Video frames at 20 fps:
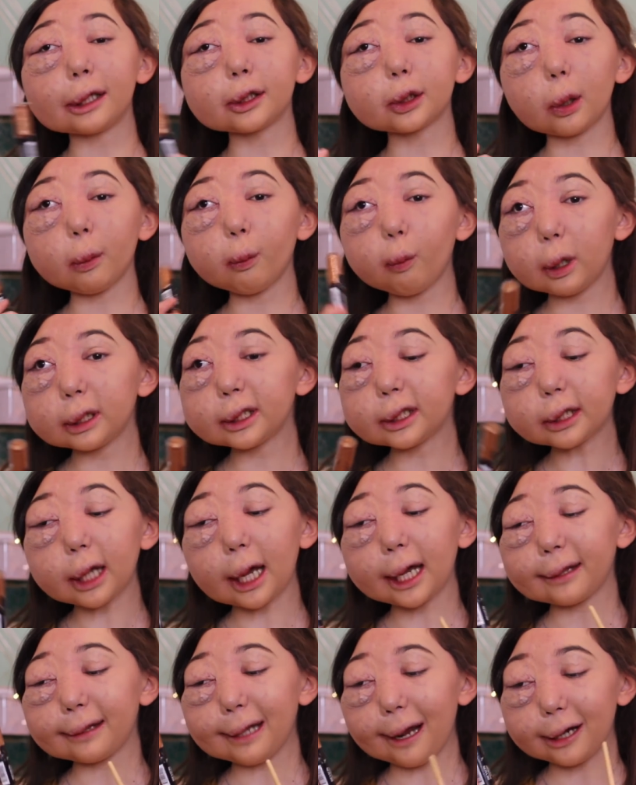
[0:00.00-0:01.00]
on one
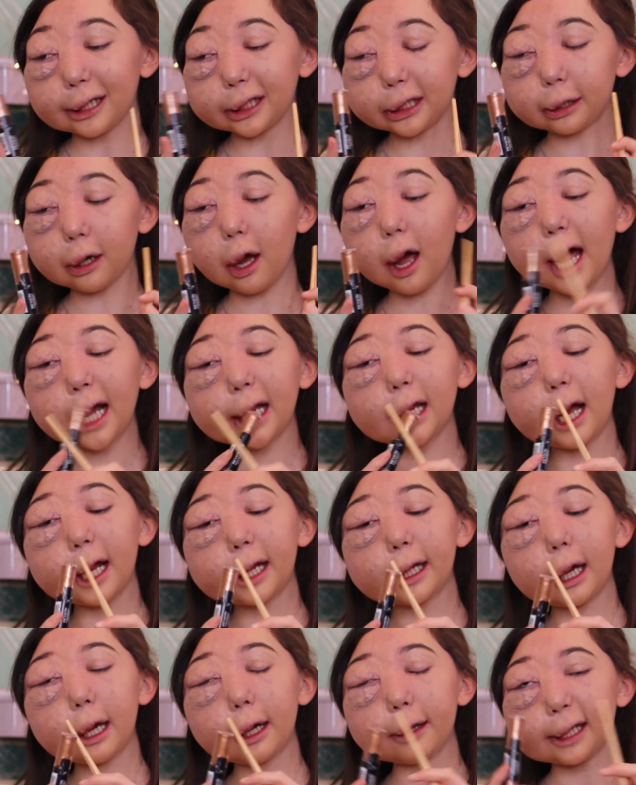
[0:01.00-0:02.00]
side there is an
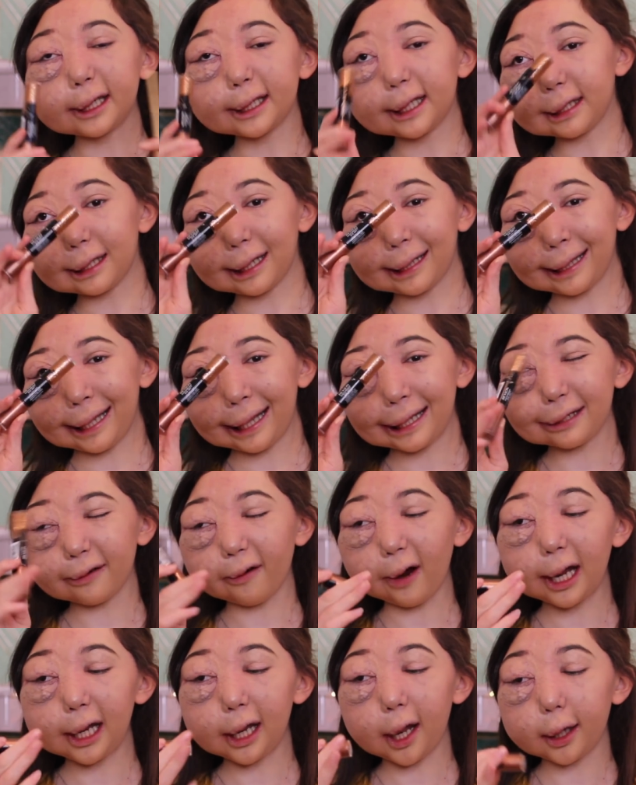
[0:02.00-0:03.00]
eyeliner. This is a glitter
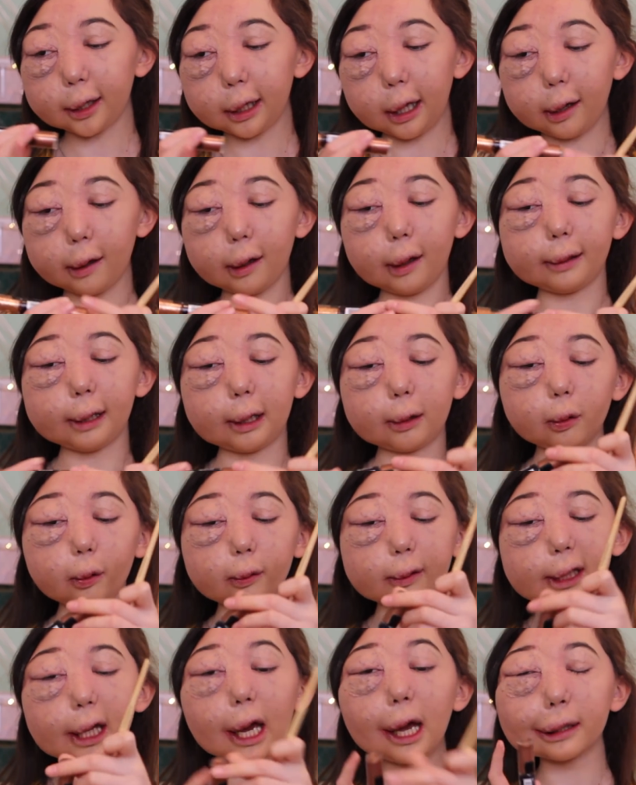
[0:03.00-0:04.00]
eyeliner, and then
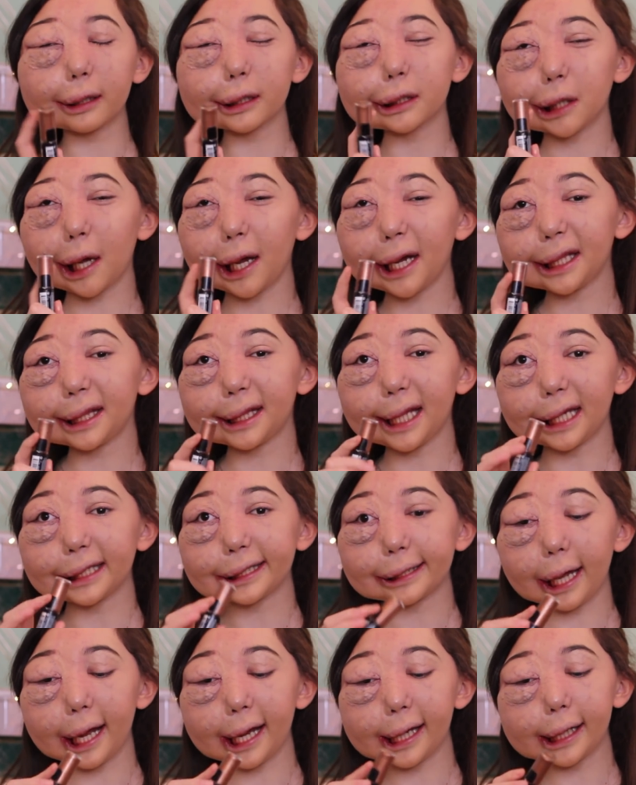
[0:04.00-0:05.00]
on the other side
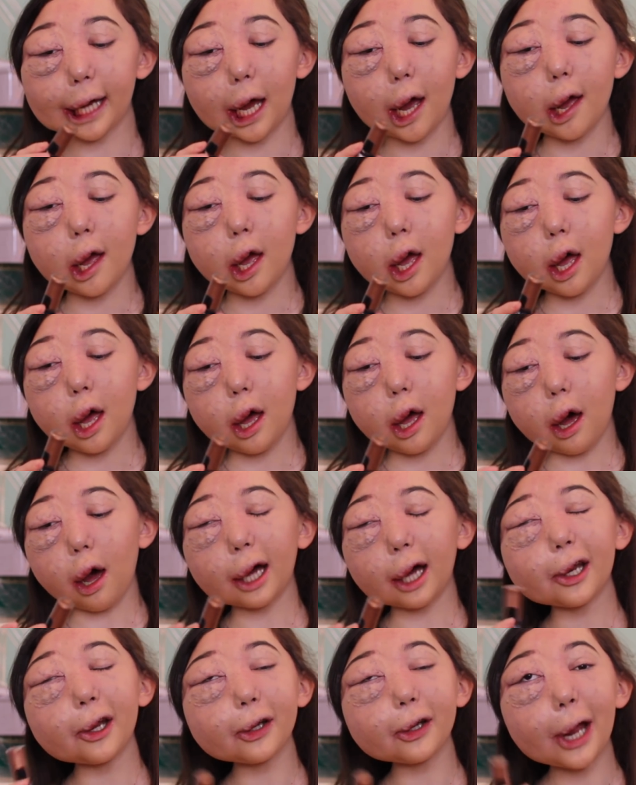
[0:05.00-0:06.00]
there's like,
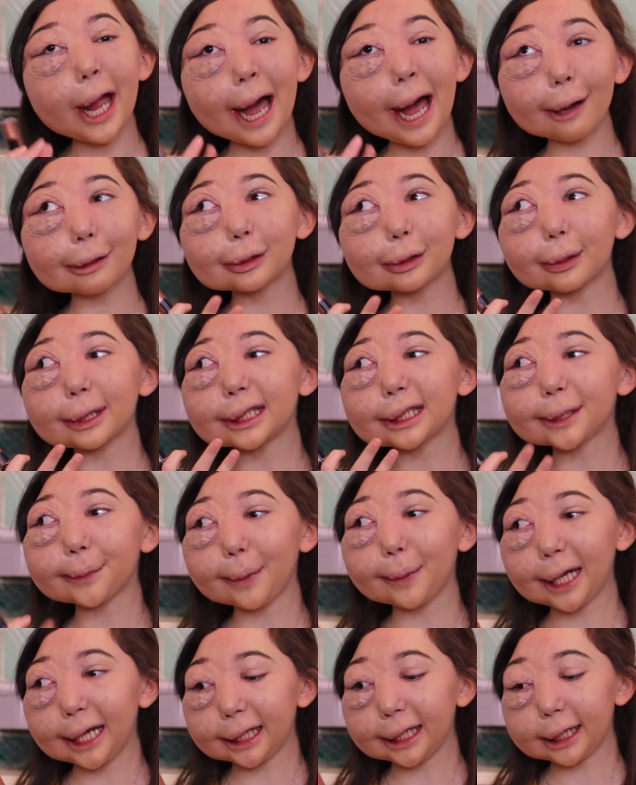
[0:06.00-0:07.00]
I don't know how to
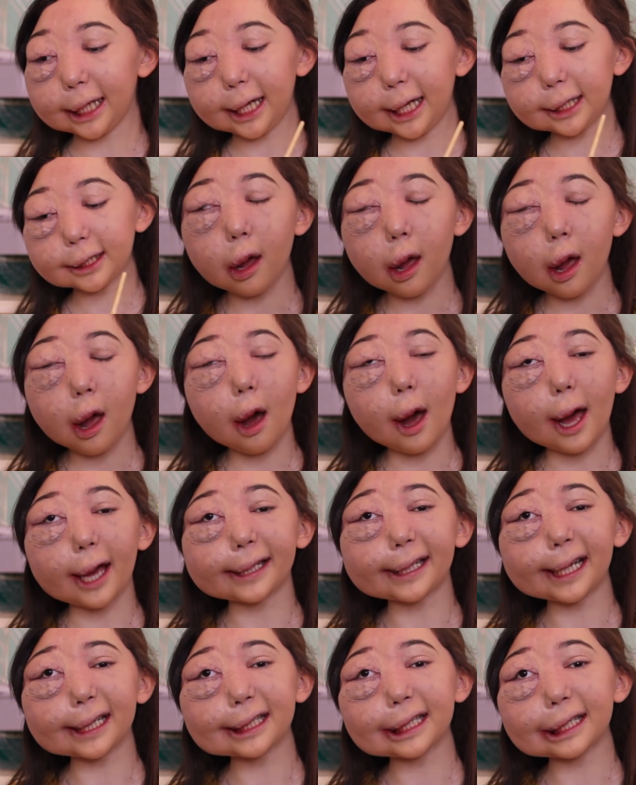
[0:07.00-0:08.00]
explain this.
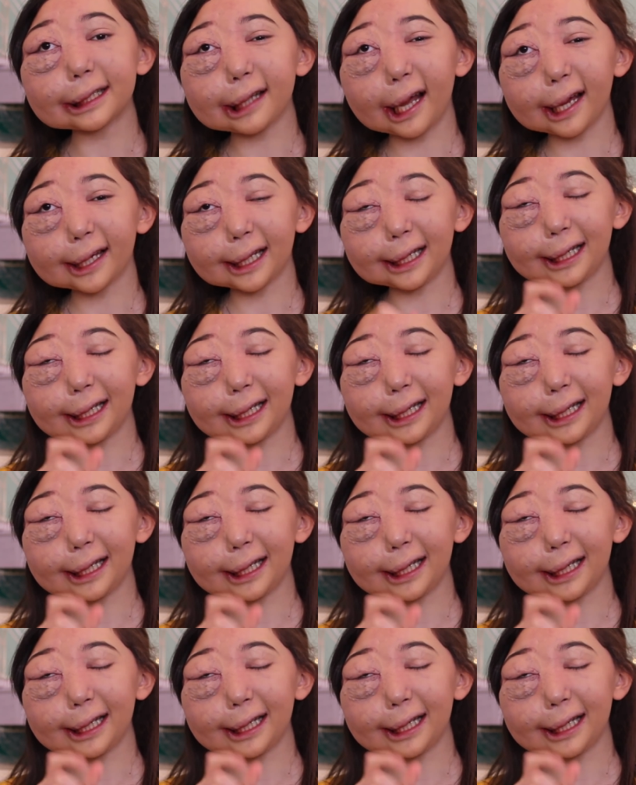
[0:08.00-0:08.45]
I guess it's like a